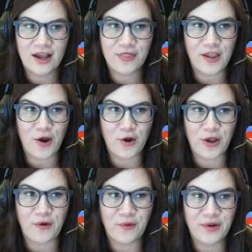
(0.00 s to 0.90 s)
they all
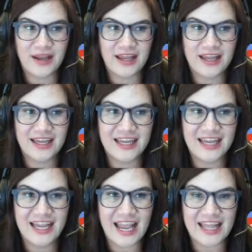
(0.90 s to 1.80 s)
go
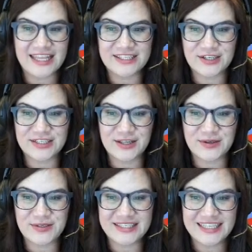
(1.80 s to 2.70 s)
and they start to
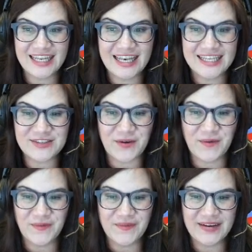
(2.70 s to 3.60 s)
close.
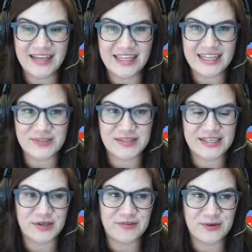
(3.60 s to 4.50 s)
So that's what they
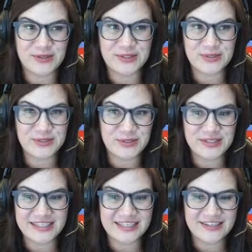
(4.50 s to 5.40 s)
do. And of course, there's no
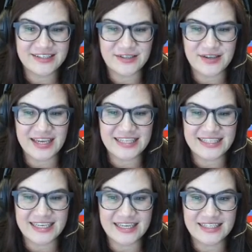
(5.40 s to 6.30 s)
students in here, so you can't
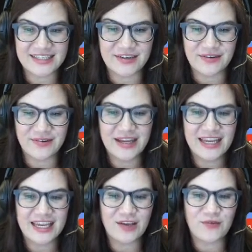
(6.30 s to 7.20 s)
see it. So
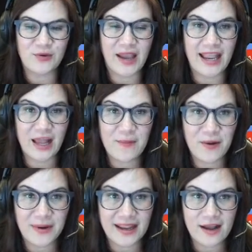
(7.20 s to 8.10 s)
if you hang up all
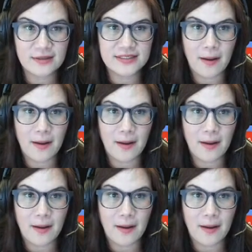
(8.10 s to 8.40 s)
breakouts,